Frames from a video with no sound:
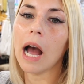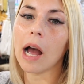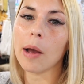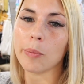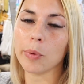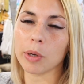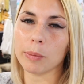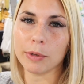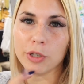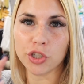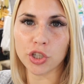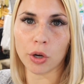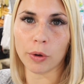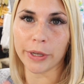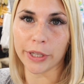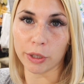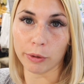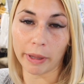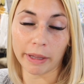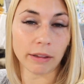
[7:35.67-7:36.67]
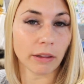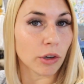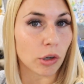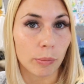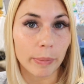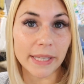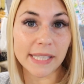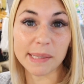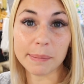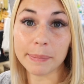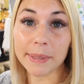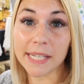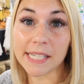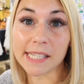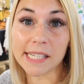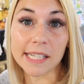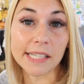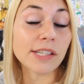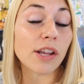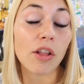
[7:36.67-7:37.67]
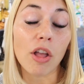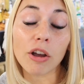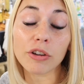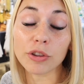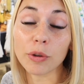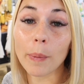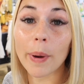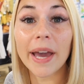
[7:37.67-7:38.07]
I'm gonna be showing you like little bits and pieces along the